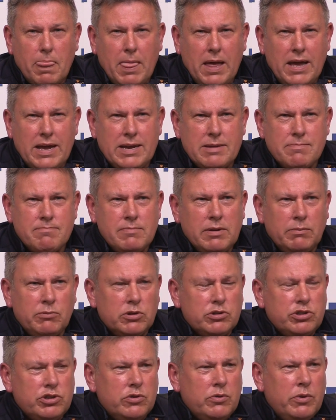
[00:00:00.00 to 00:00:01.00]
I'm
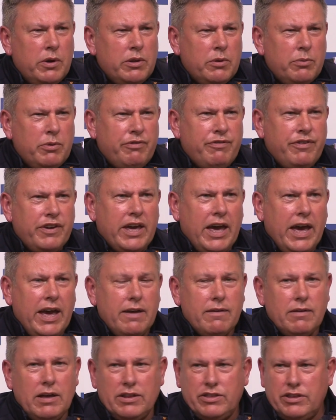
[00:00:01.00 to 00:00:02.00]
not sure whether we
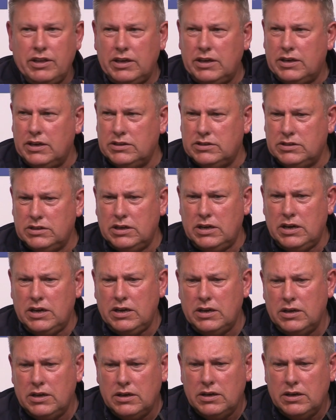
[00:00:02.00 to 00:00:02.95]
forget. I think as a